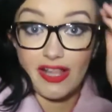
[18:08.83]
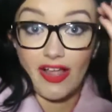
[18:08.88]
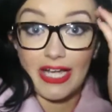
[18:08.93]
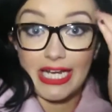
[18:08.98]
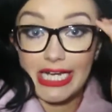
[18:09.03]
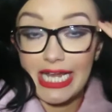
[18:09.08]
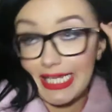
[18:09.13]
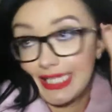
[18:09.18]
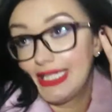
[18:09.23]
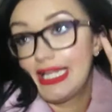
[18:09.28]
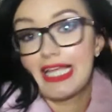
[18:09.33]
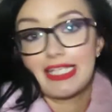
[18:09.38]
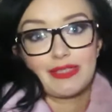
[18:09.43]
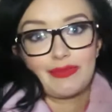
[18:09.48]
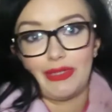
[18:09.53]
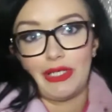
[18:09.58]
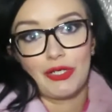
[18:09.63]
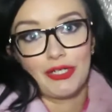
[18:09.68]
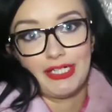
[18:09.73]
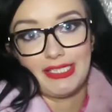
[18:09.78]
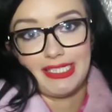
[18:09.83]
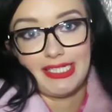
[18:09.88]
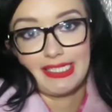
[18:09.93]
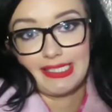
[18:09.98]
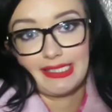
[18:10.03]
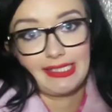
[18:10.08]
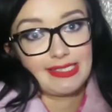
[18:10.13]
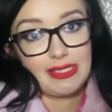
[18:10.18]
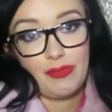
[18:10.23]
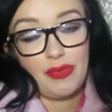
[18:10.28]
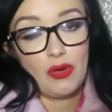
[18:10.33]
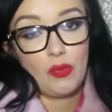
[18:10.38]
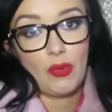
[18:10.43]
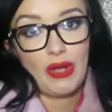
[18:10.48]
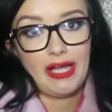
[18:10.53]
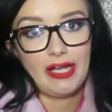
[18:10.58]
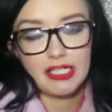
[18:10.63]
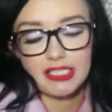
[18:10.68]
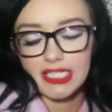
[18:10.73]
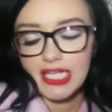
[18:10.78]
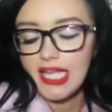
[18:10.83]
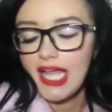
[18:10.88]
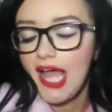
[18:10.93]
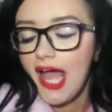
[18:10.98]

Like, let's be honest, it's a bit weird.